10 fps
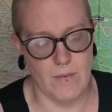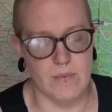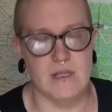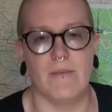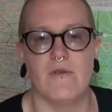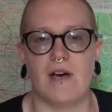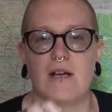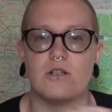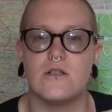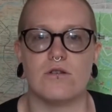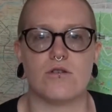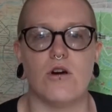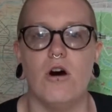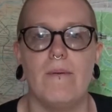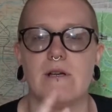some of that just on
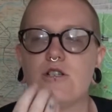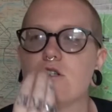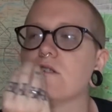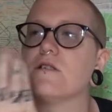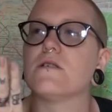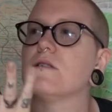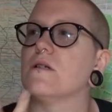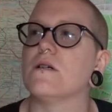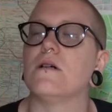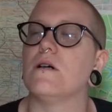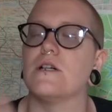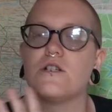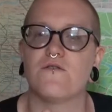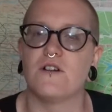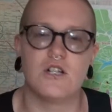top is just, it
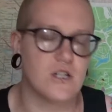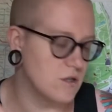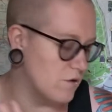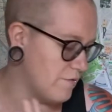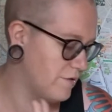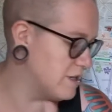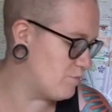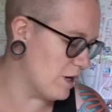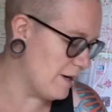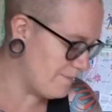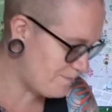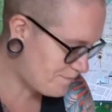just finishes it off. It's brilliant.